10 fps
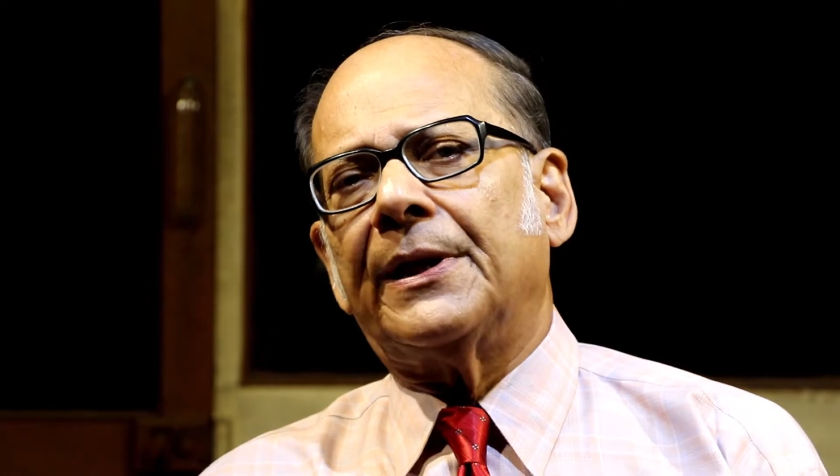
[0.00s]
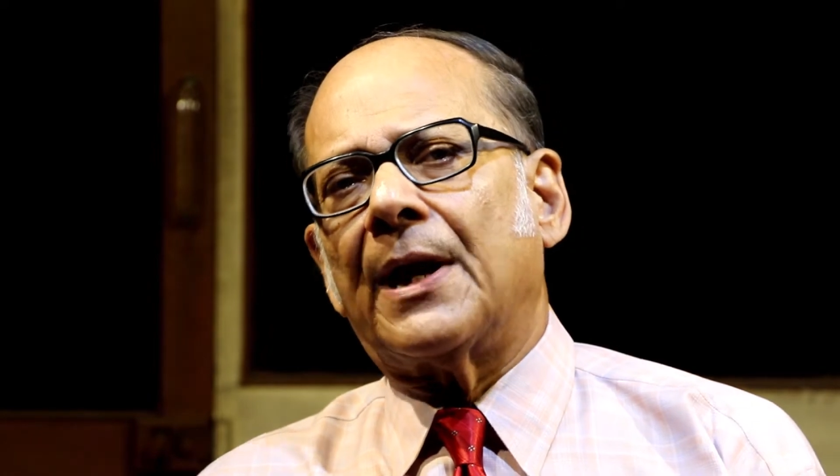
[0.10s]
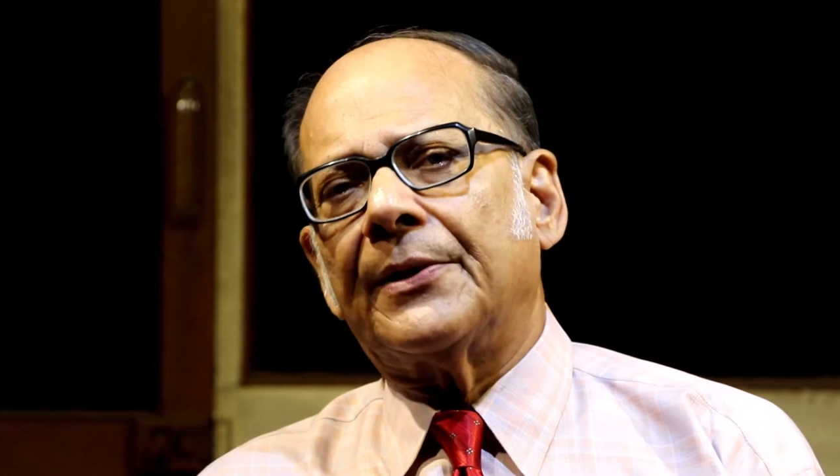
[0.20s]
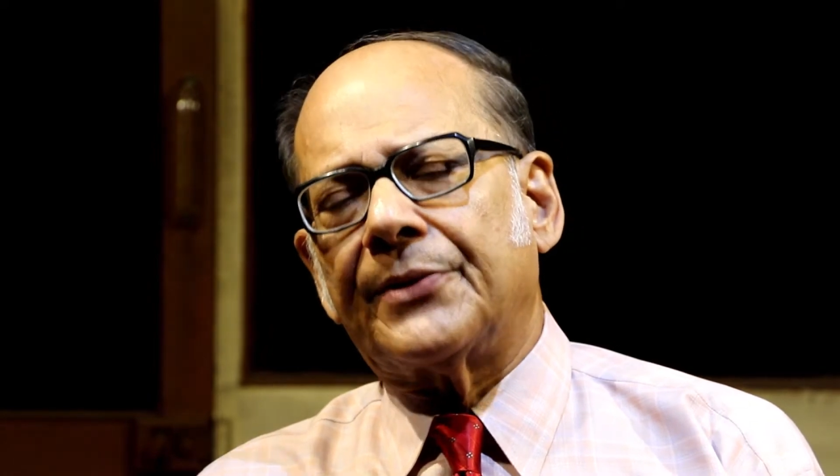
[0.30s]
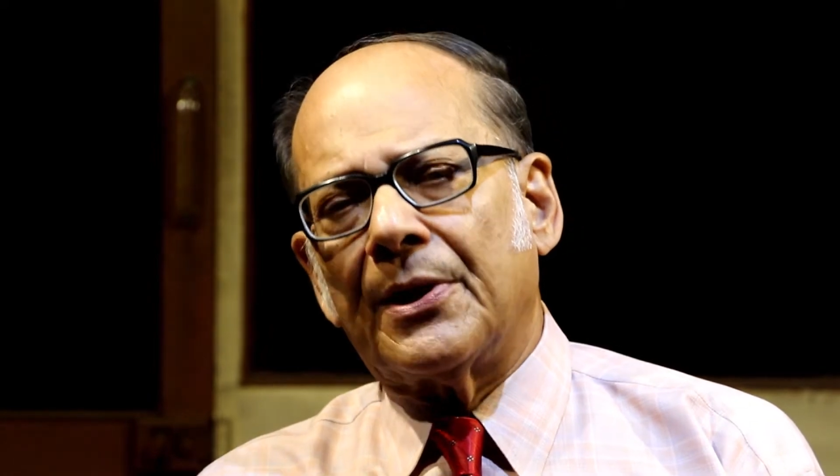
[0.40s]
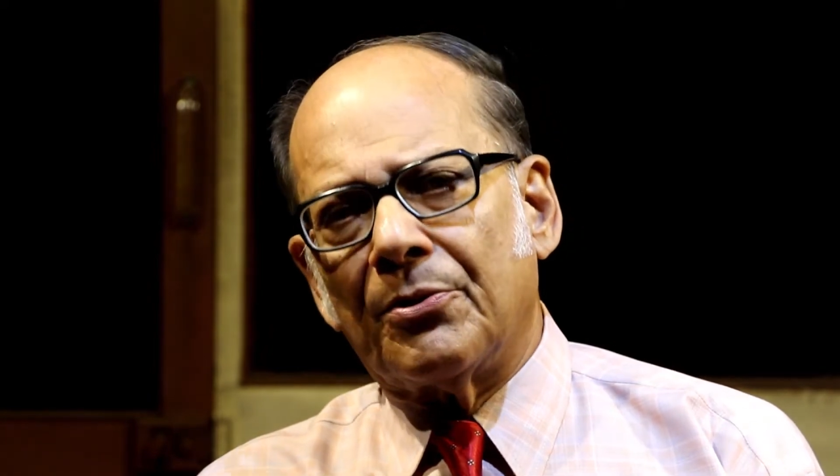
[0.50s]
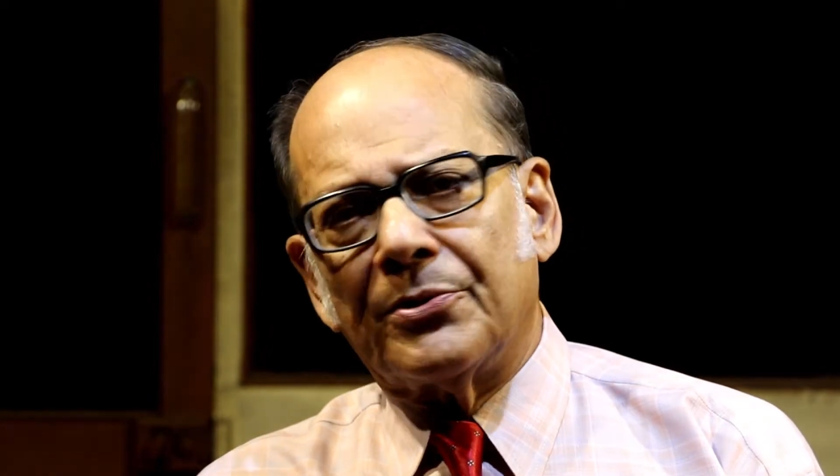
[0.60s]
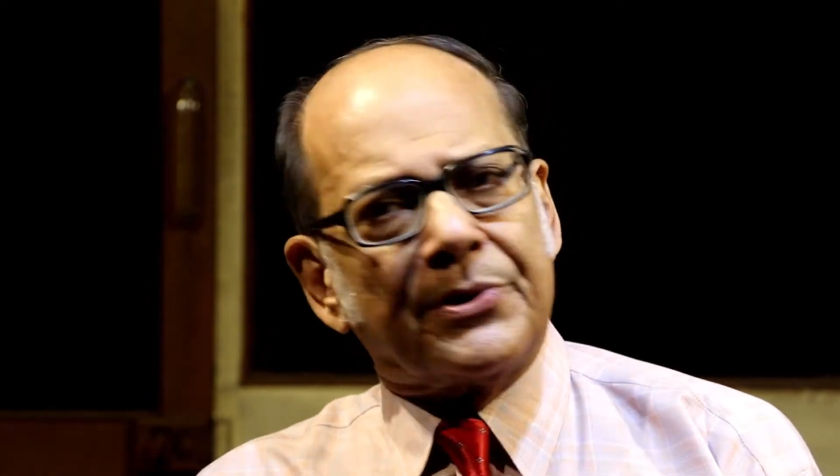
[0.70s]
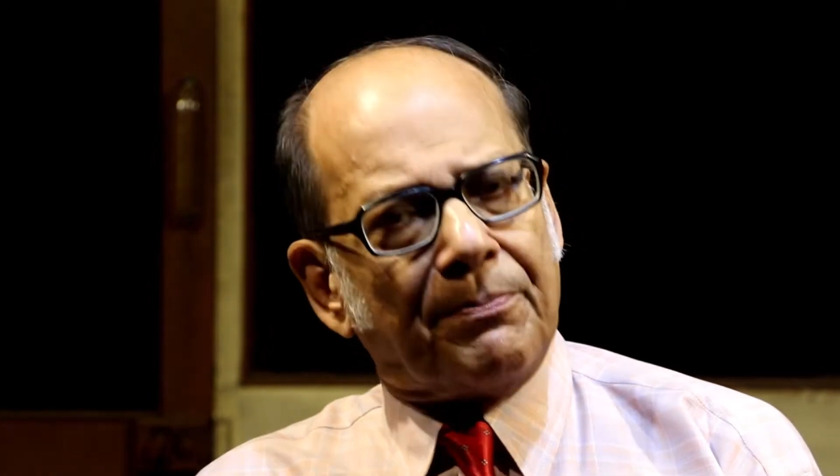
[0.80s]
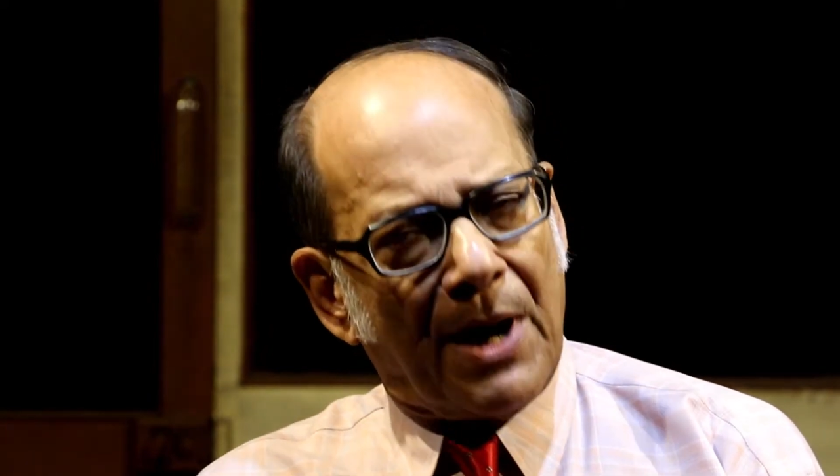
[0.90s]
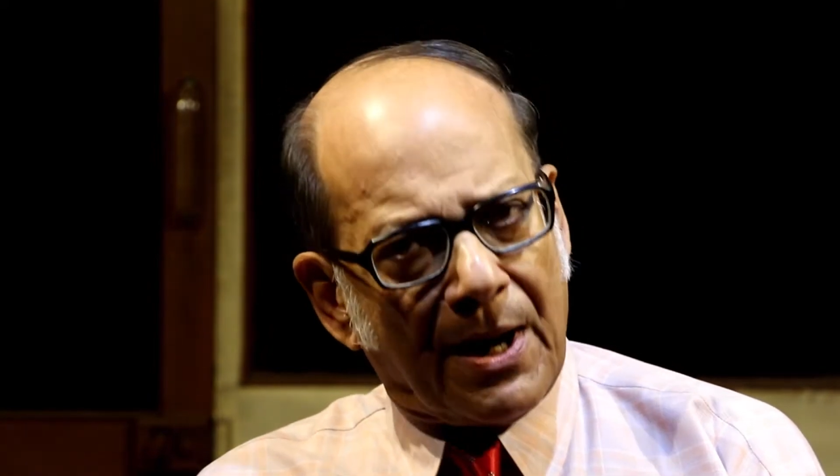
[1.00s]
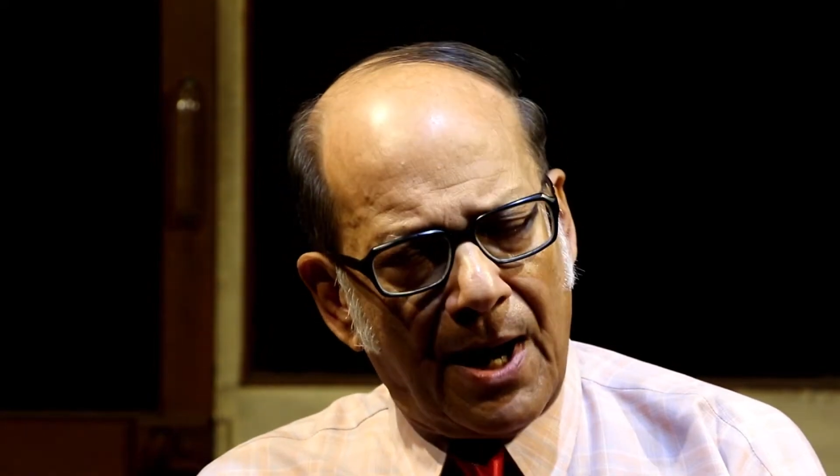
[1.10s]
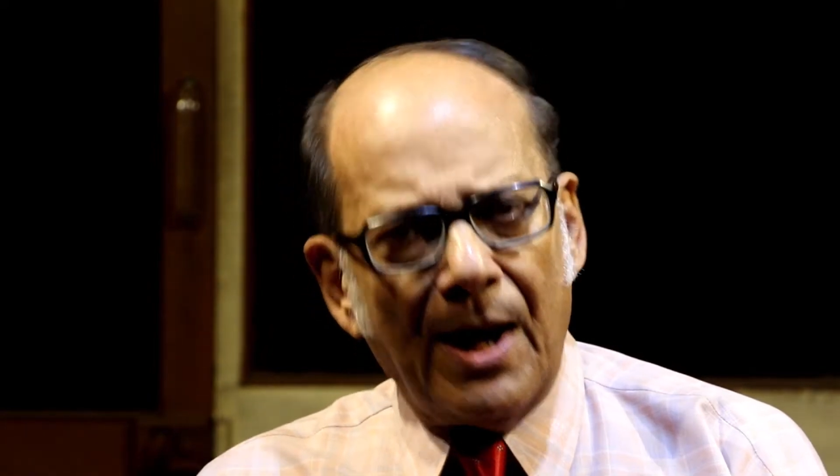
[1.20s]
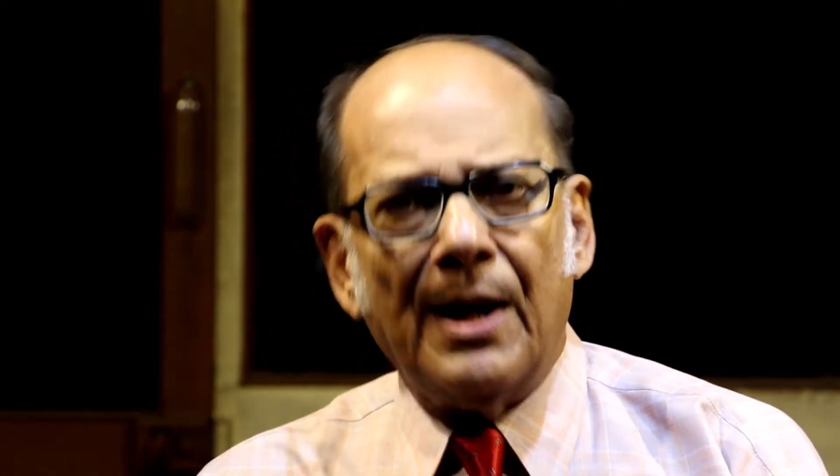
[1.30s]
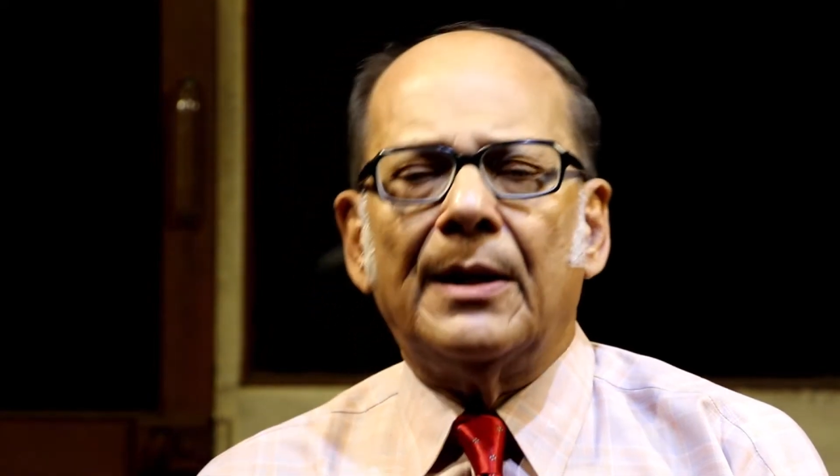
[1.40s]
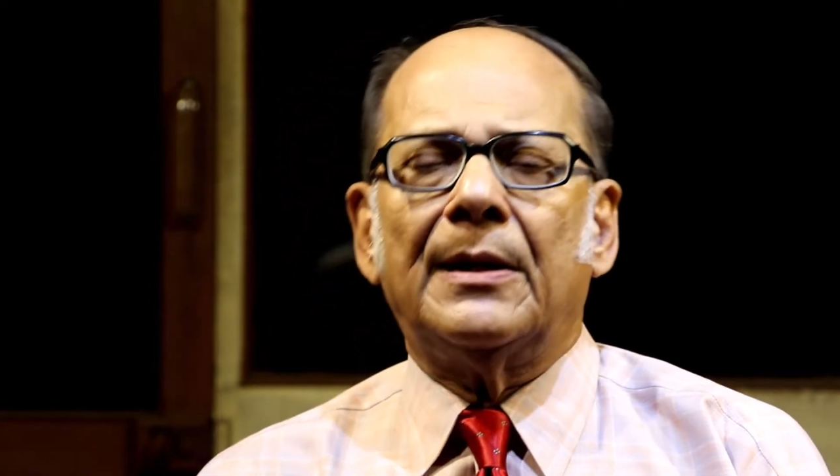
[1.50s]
Kacha roads pakka.